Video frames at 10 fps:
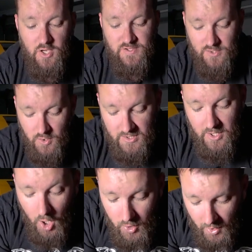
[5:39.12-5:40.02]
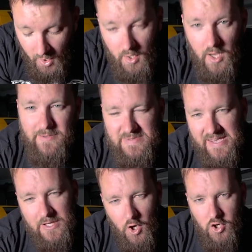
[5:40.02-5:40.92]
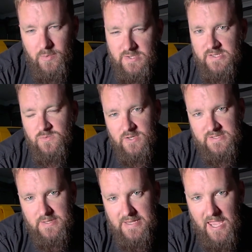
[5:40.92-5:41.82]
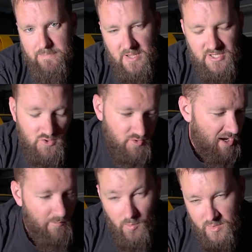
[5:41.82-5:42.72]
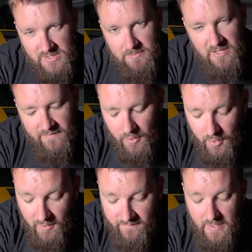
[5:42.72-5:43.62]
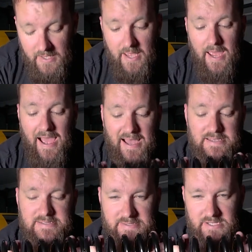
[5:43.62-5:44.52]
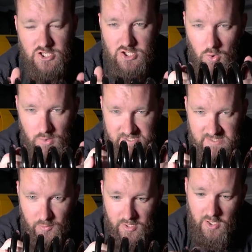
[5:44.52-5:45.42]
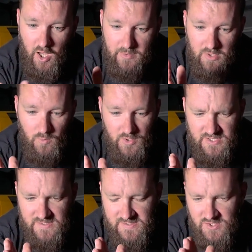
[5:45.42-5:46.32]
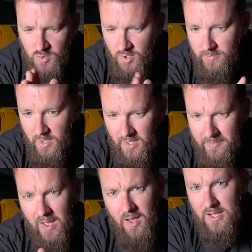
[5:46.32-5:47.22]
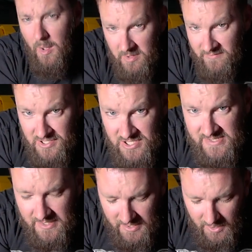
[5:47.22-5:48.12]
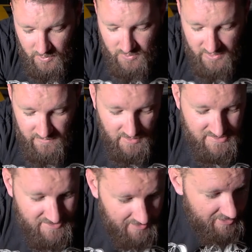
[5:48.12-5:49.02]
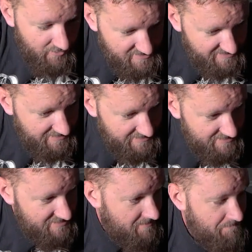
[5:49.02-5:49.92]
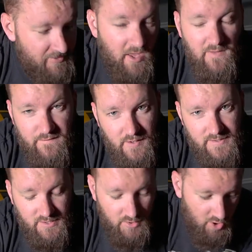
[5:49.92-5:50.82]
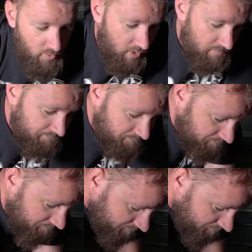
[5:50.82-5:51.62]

So the owner, and I'm saying owner because he doesn't want his name mentioned on camera, which is completely fair enough, has the shorter spring coming, which is shorter by about a couple of inches, I think, which will give us the clearance needed and the fronts can go on.